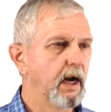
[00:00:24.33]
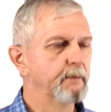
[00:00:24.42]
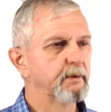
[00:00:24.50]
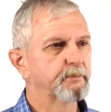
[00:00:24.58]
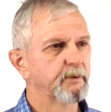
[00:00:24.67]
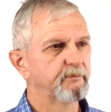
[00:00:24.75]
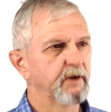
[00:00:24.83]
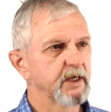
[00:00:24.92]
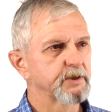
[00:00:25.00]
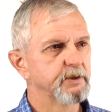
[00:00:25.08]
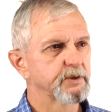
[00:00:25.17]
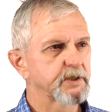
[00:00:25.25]
I'm a
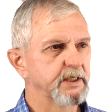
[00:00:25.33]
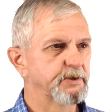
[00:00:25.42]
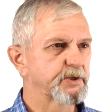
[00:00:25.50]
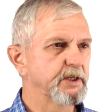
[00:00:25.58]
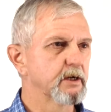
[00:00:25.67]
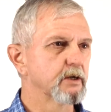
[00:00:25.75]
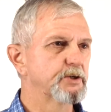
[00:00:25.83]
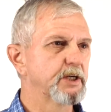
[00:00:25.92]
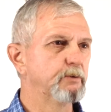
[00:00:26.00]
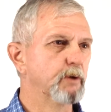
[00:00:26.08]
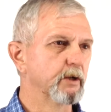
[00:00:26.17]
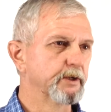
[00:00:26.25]
perfectionist and
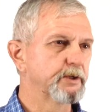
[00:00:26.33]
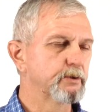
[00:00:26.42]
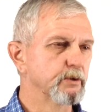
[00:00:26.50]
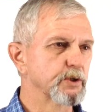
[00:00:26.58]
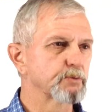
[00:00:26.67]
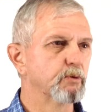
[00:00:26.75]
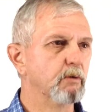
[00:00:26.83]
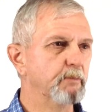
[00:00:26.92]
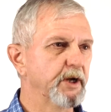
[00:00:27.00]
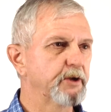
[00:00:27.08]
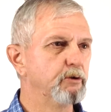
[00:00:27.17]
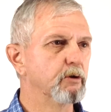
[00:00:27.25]
CRG Welding Tools will
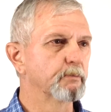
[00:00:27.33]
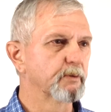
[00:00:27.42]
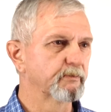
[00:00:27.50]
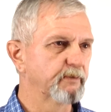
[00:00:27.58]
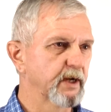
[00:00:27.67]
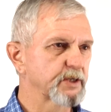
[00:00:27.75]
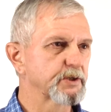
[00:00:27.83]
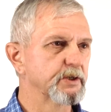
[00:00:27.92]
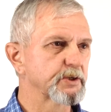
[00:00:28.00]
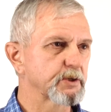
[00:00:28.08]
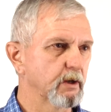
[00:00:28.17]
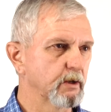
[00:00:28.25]
make you a perfectionist